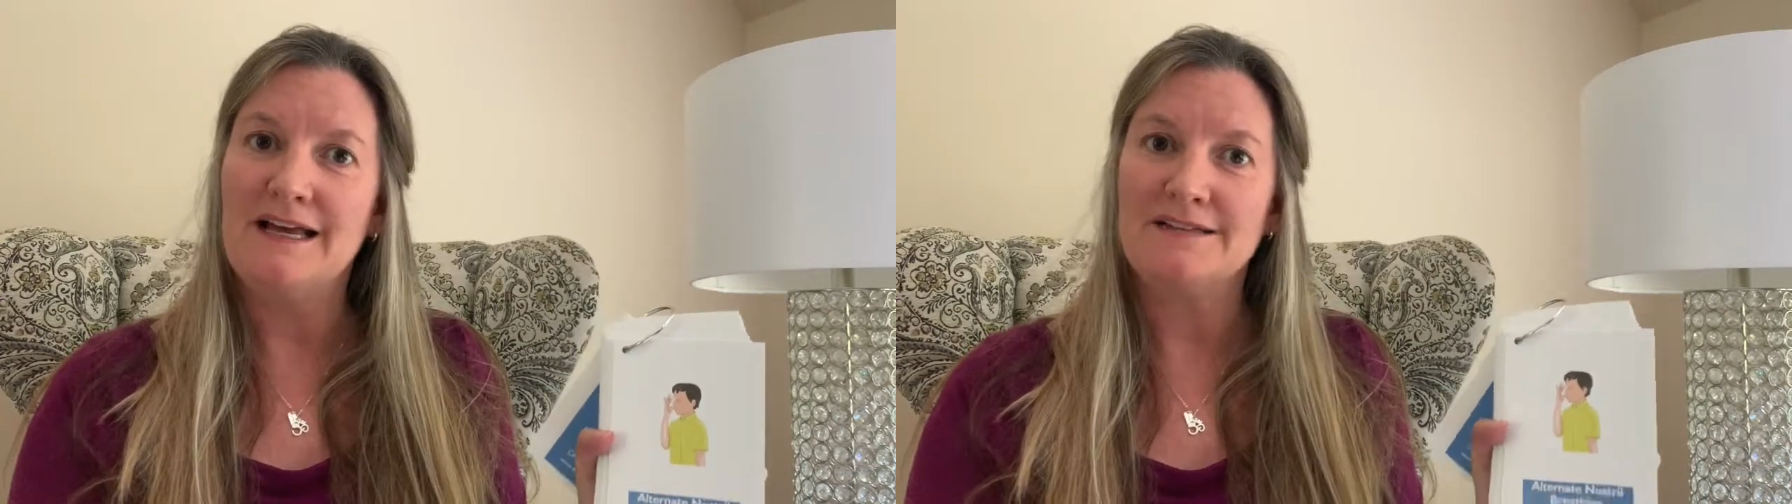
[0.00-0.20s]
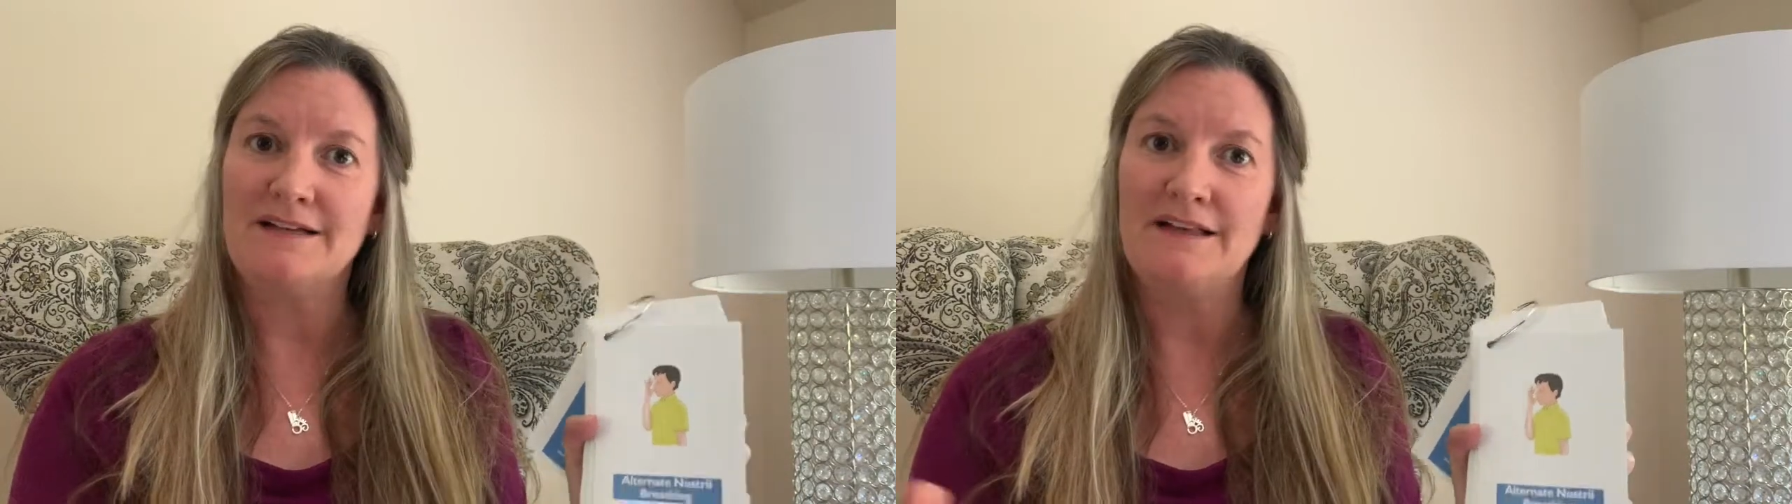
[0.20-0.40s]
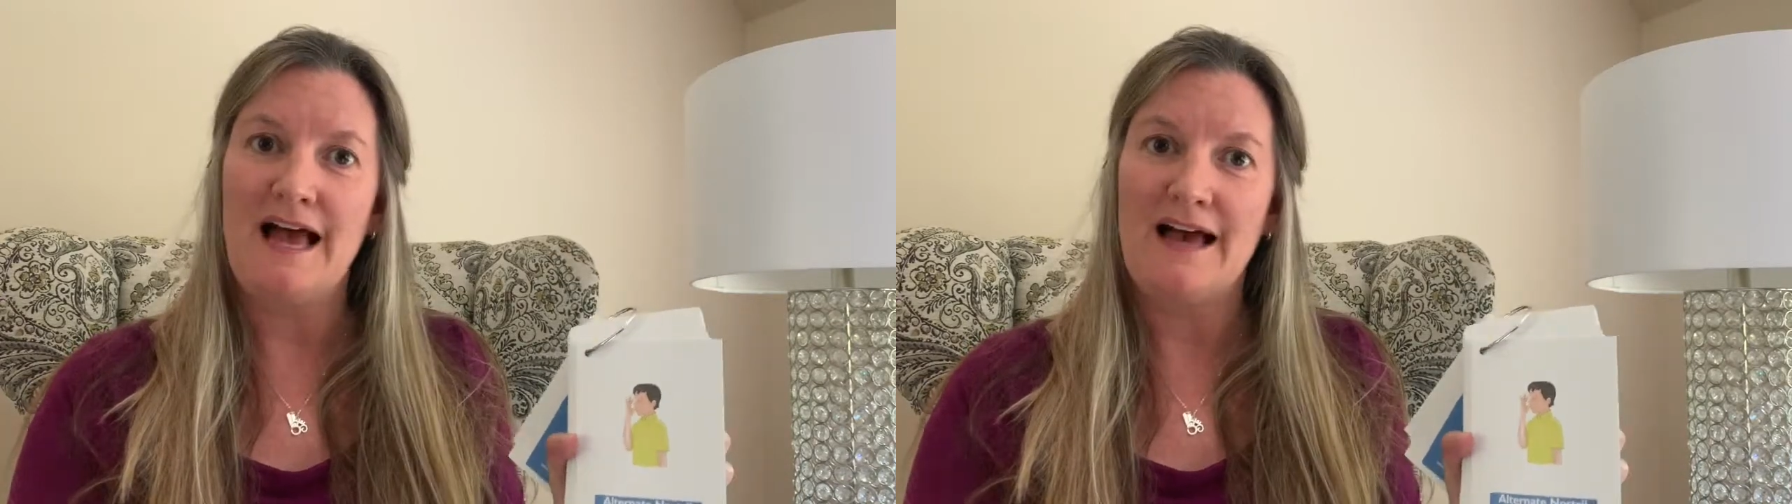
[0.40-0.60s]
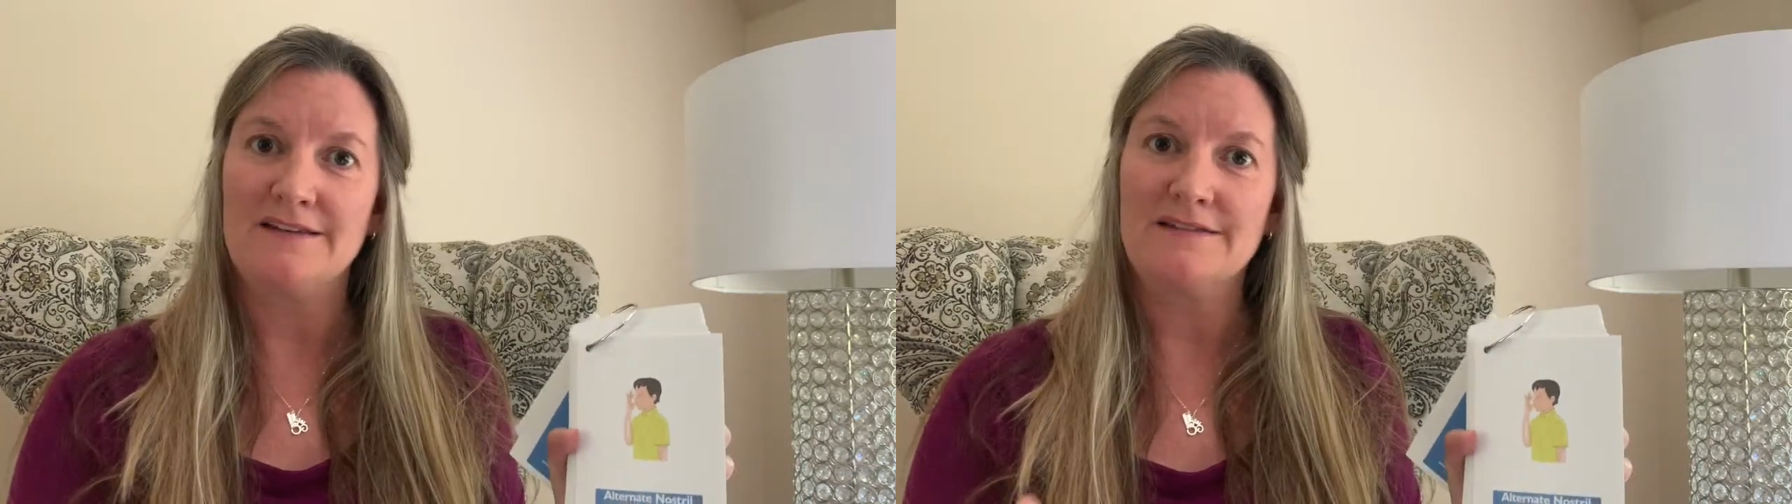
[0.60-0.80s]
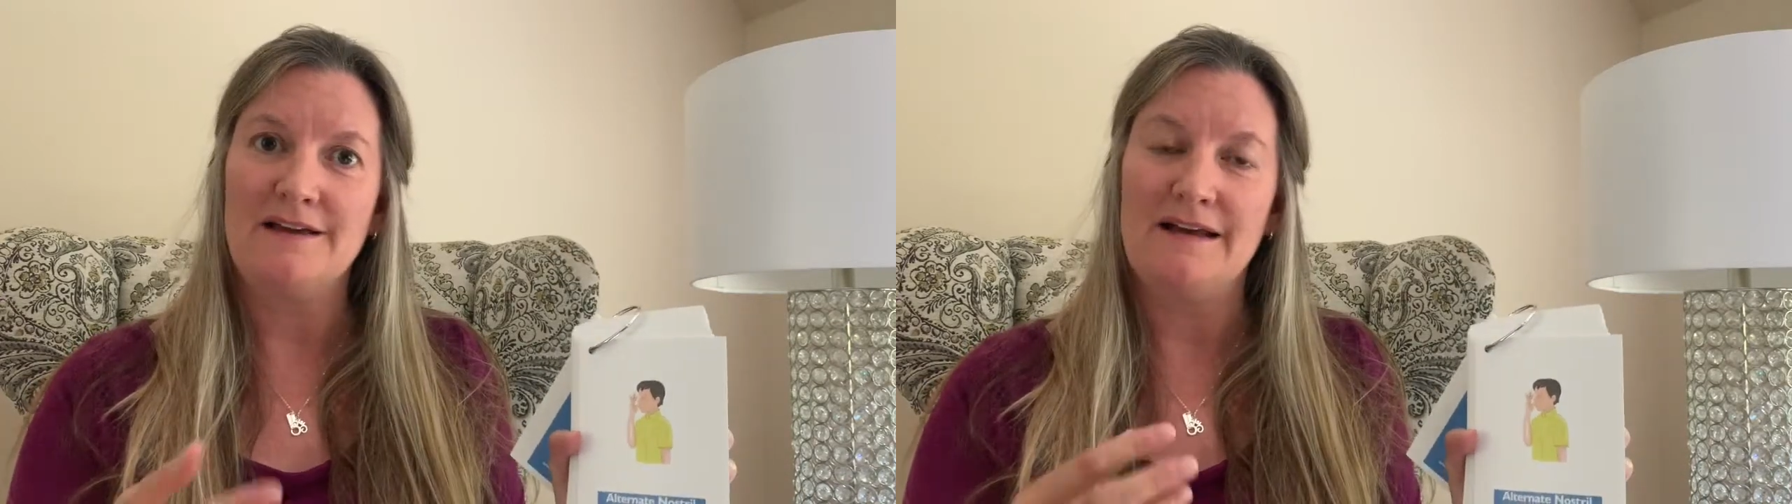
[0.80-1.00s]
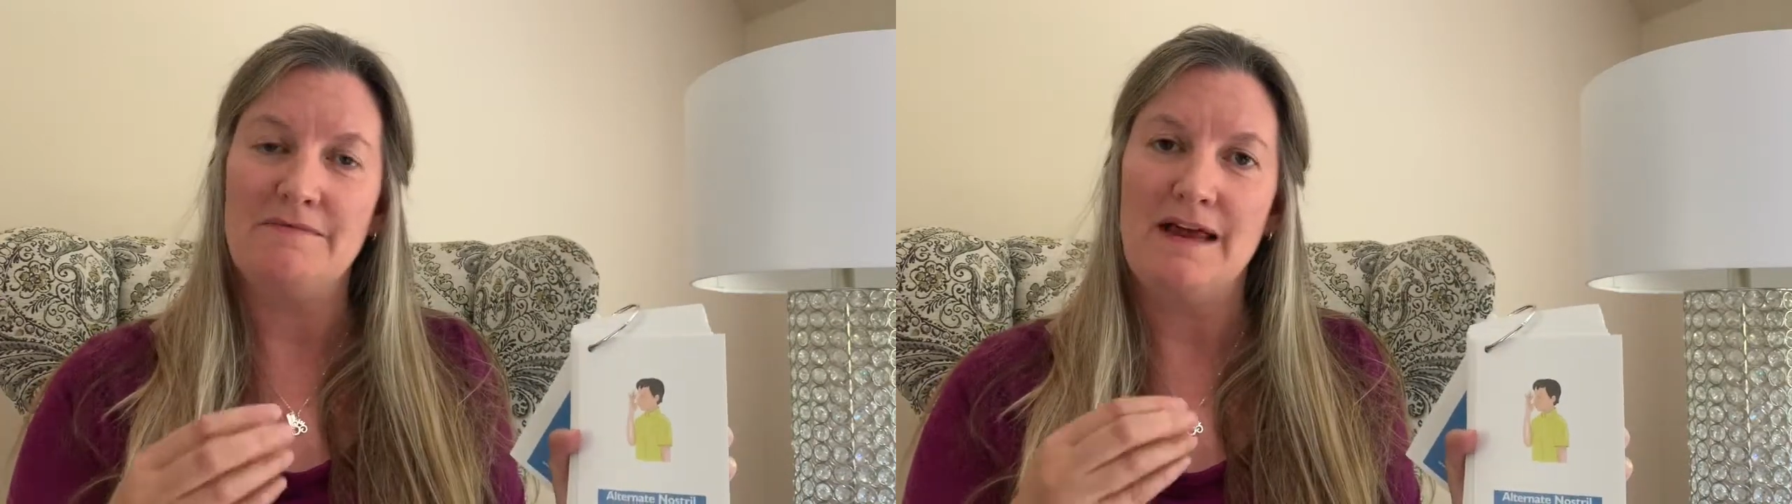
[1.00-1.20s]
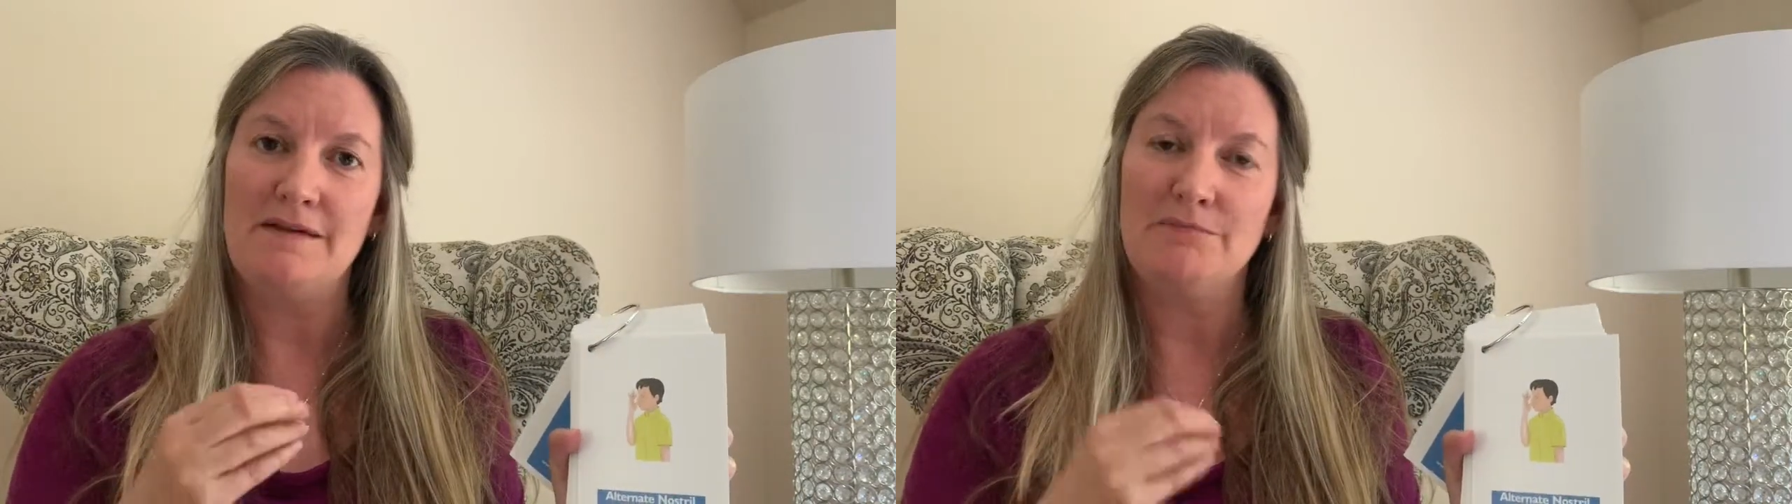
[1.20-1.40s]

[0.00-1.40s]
as a class and